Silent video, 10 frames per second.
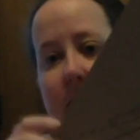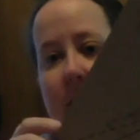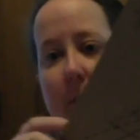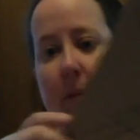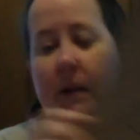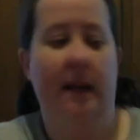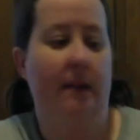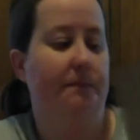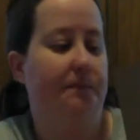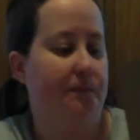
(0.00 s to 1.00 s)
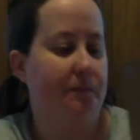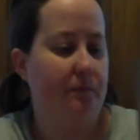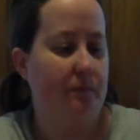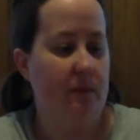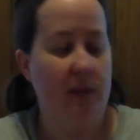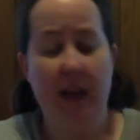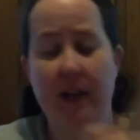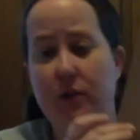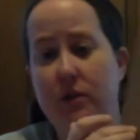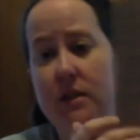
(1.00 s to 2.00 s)
template. And
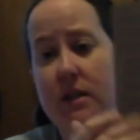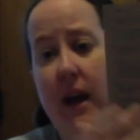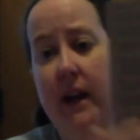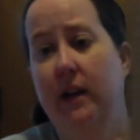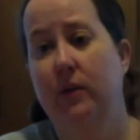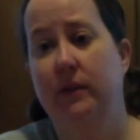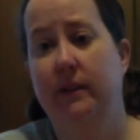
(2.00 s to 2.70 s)
you just cut out the